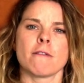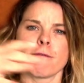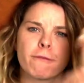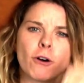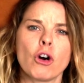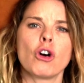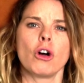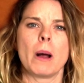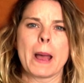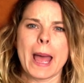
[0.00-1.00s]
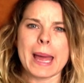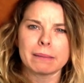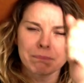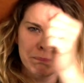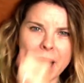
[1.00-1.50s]
full,
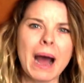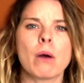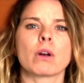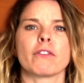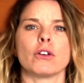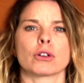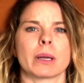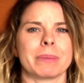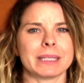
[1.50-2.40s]
and powerful grip.